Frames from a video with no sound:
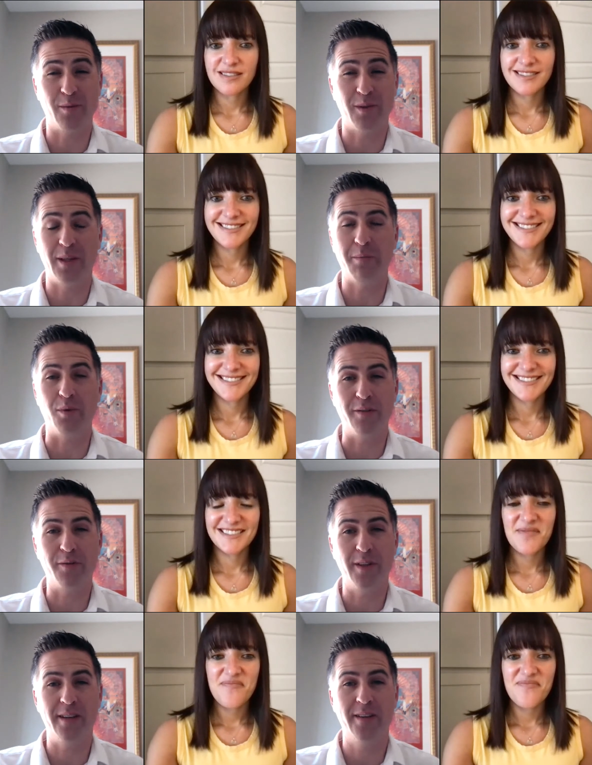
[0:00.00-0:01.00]
Speaker 1: really
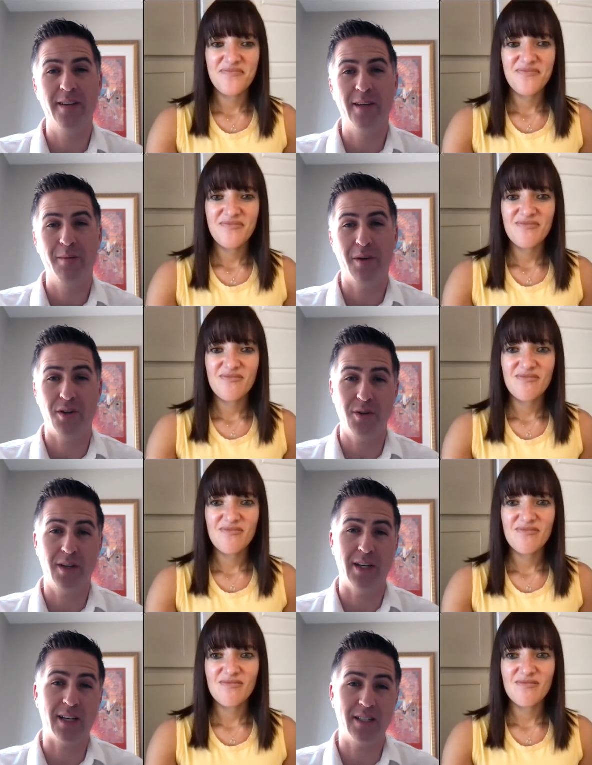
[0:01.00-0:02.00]
briefly, but you can
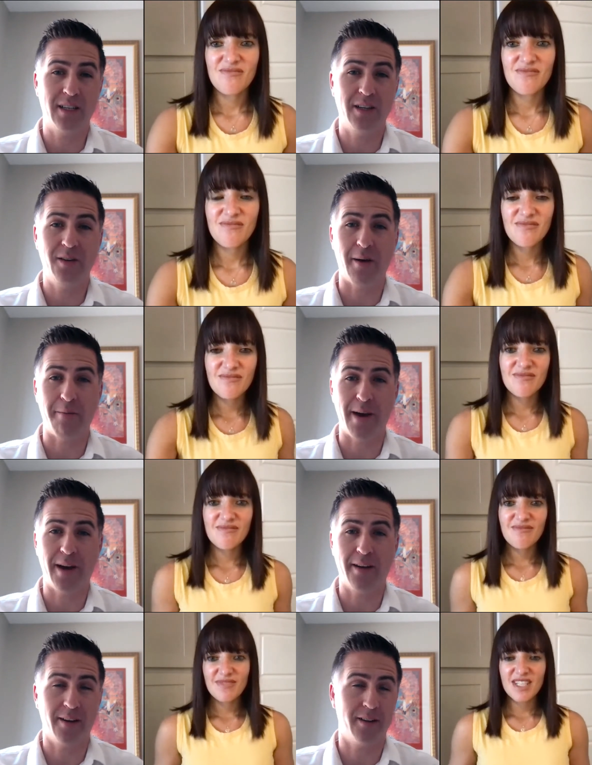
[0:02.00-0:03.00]
execute a mega,
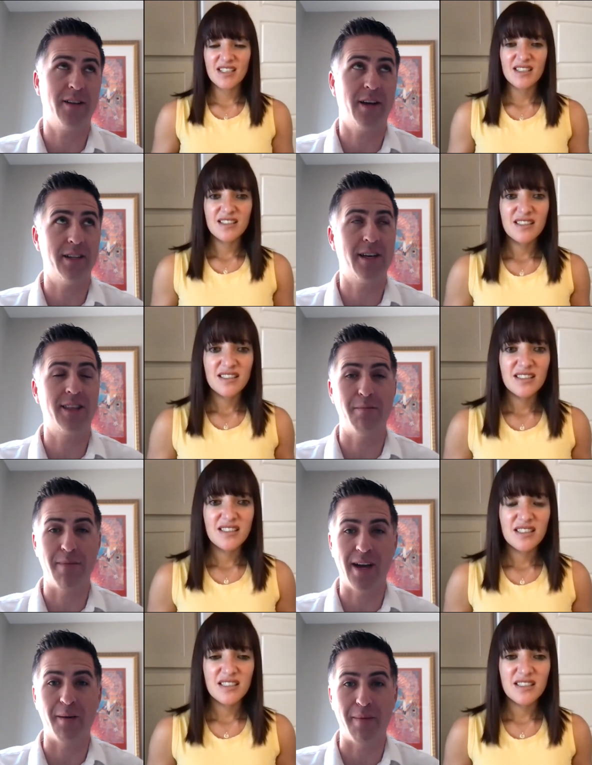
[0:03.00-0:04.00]
it's not the
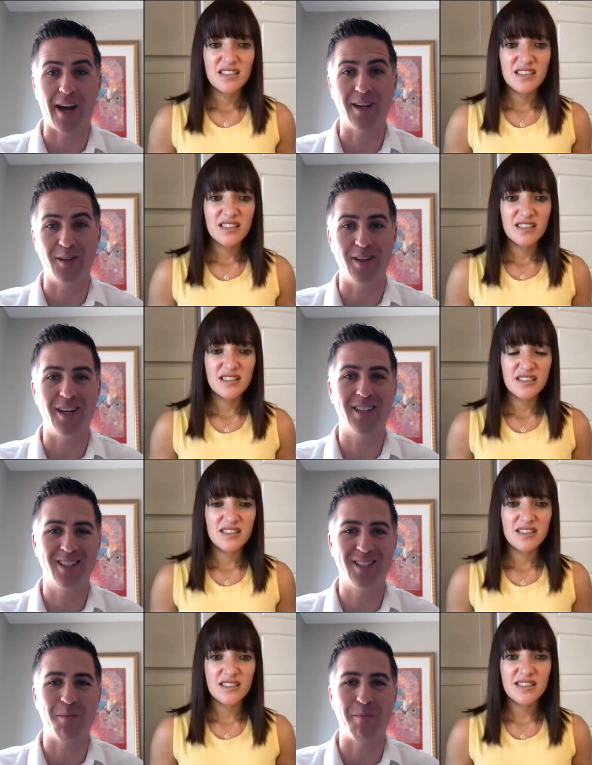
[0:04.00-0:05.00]
mega backdoor, it's
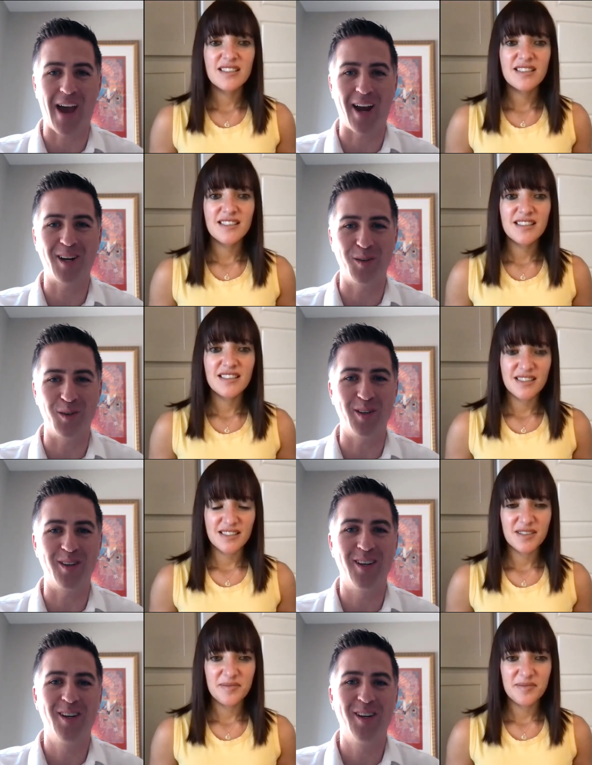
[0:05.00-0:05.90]
just the backdoor